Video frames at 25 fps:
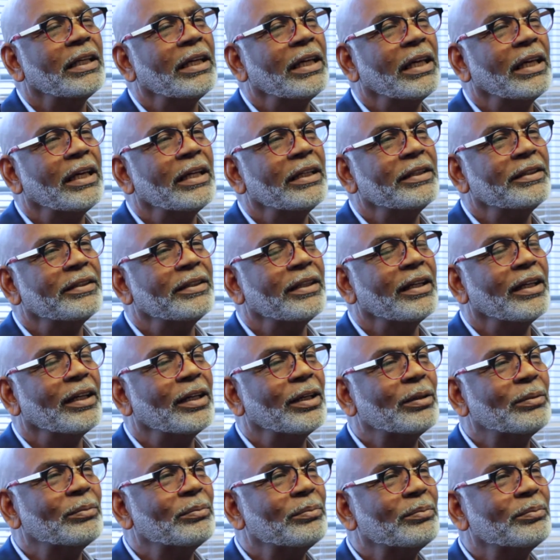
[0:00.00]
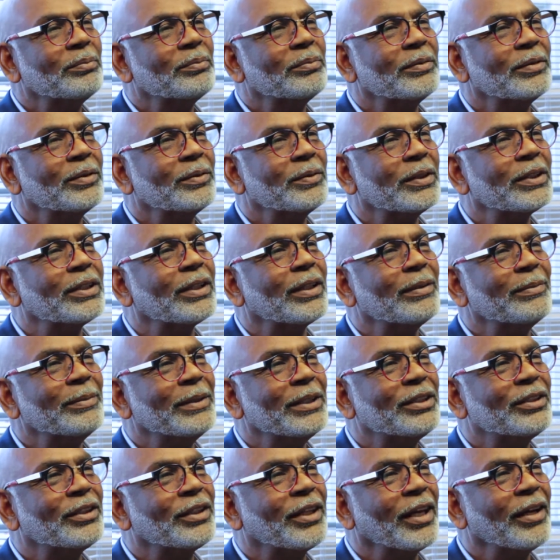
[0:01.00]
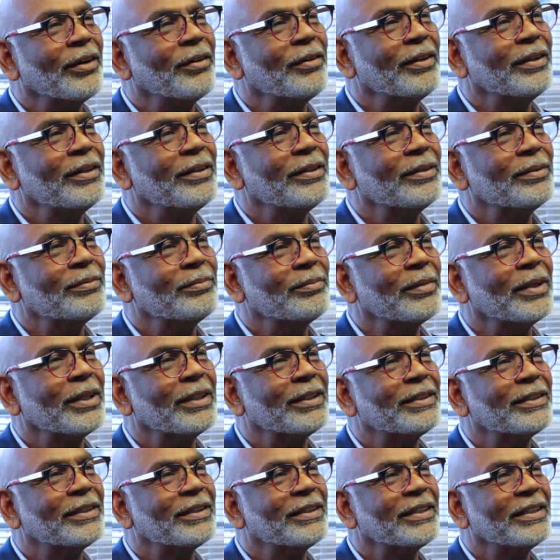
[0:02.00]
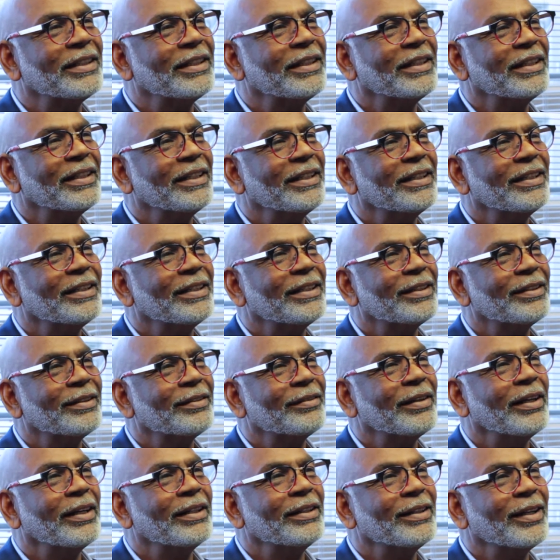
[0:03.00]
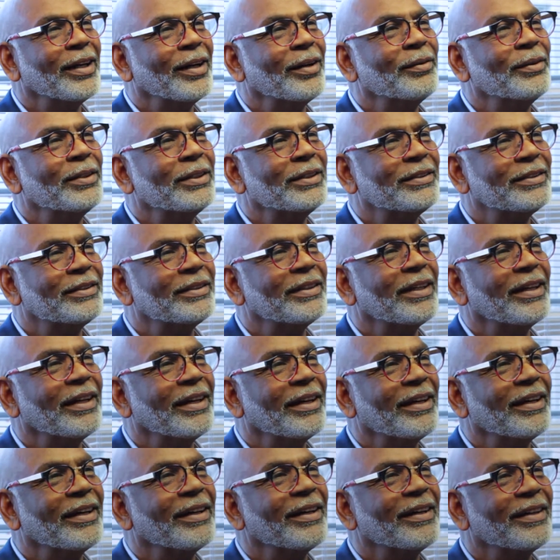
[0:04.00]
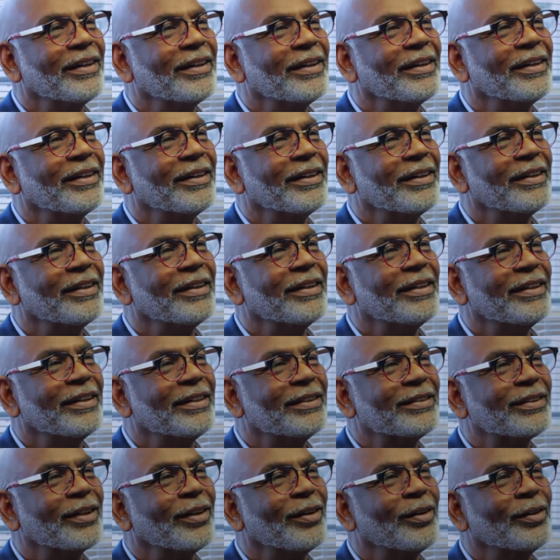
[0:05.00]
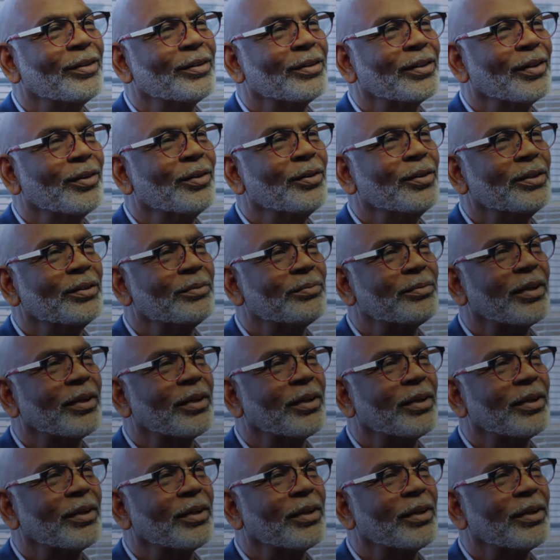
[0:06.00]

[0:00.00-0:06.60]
And it was a little bit scary, but right now it's an ongoing